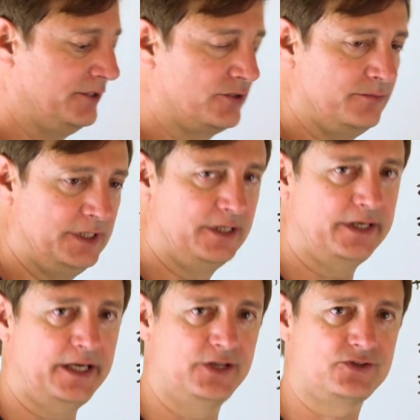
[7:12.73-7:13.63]
the
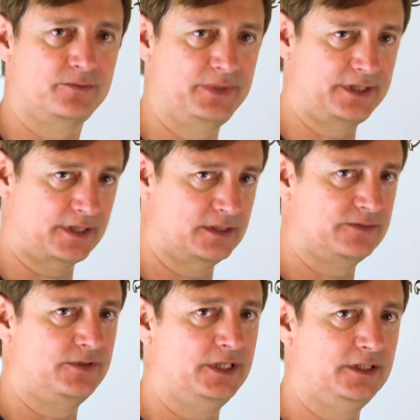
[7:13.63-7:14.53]
communication
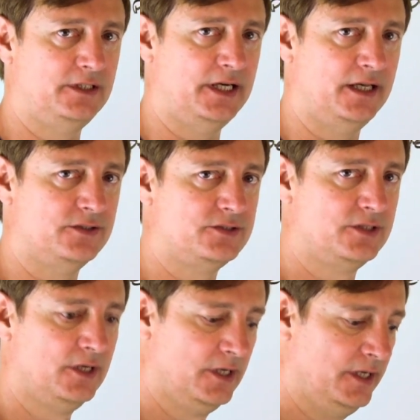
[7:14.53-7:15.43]
becomes very
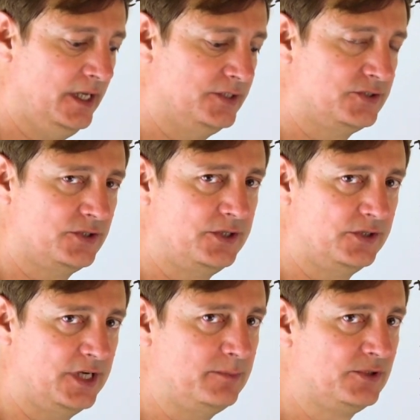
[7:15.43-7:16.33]
dense. And so
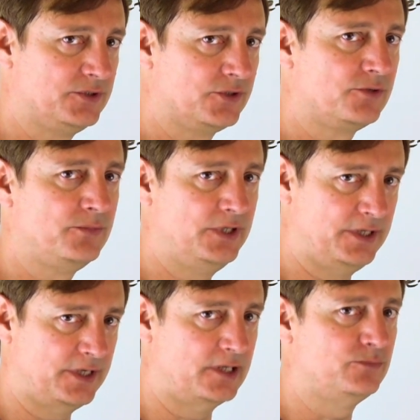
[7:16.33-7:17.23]
you're able to
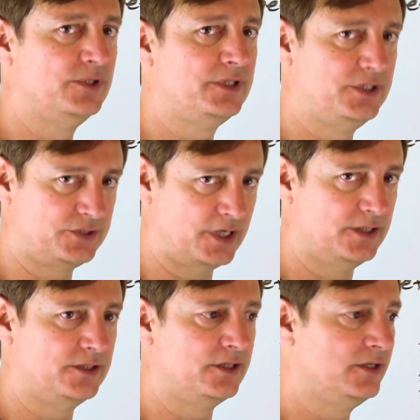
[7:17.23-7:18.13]
communicate with each
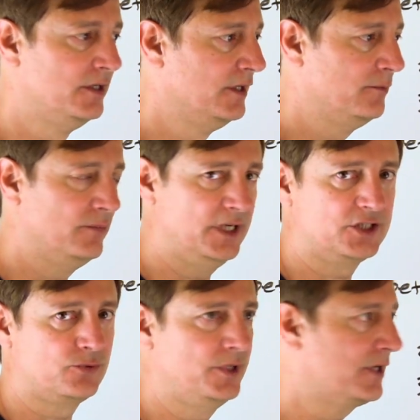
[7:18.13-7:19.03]
other
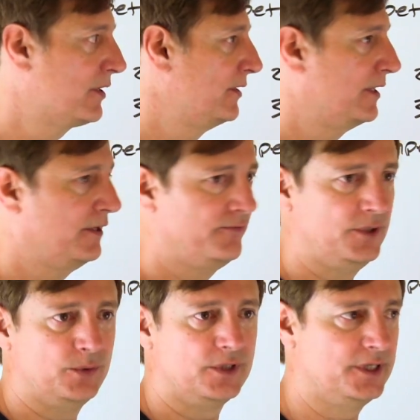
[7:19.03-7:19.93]
much quicker than if
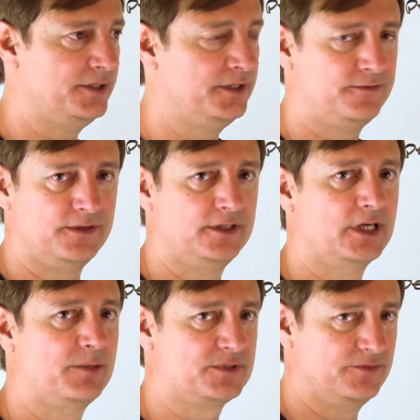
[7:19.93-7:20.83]
you are in different
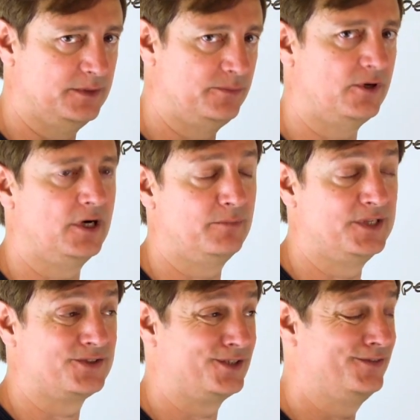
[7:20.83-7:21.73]
types of
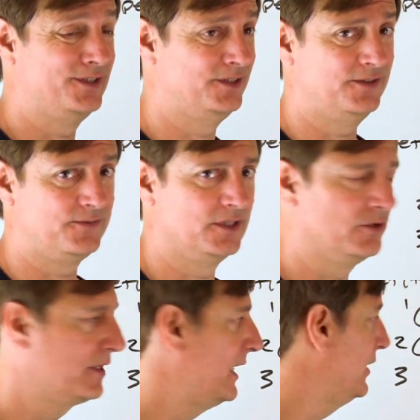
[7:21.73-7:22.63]
departments or even different
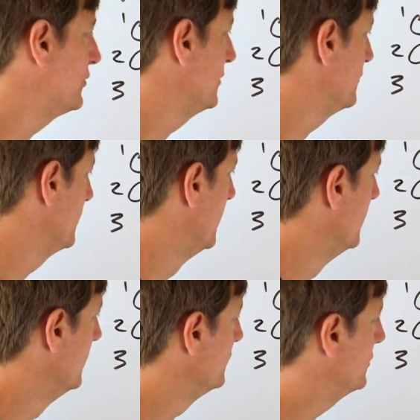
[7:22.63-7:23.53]
locations.
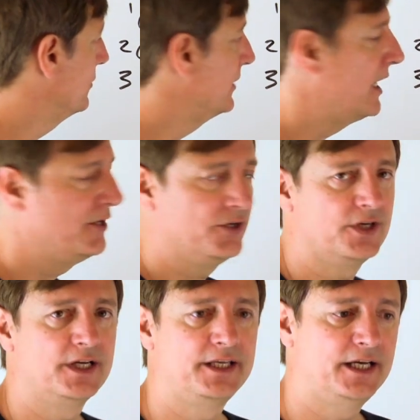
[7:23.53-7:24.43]
So now you're
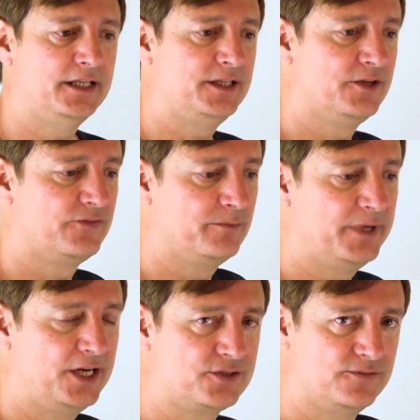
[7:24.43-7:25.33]
going to get
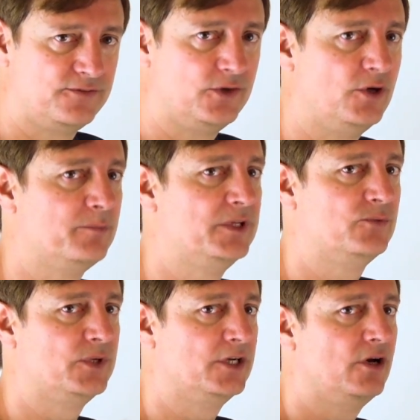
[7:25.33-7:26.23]
information flowing
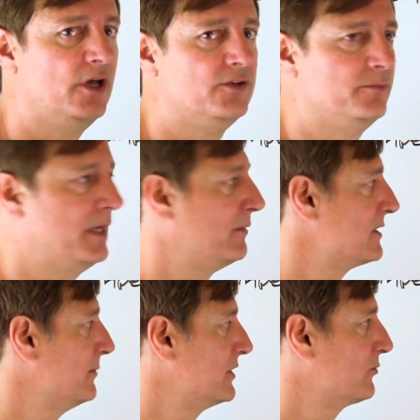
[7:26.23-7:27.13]
between all the
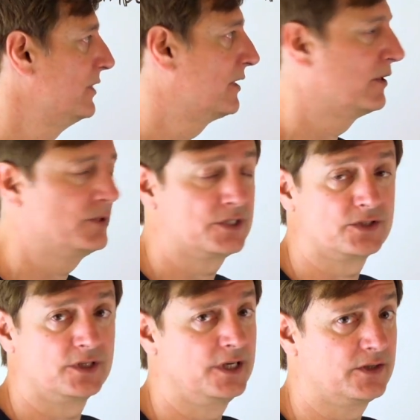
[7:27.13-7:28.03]
members much quicker, which
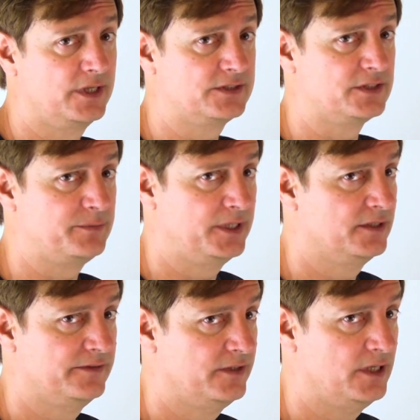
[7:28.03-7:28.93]
is going to increase the speed
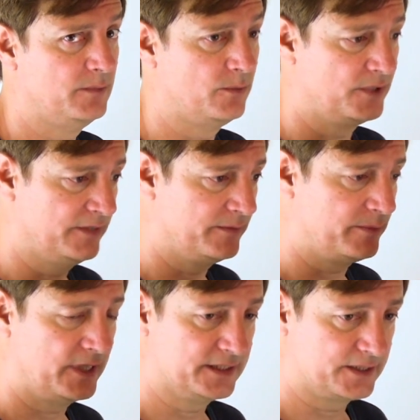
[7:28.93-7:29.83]
of development, whatever
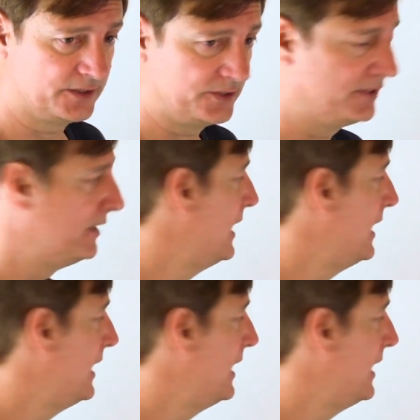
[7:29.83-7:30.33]
process you're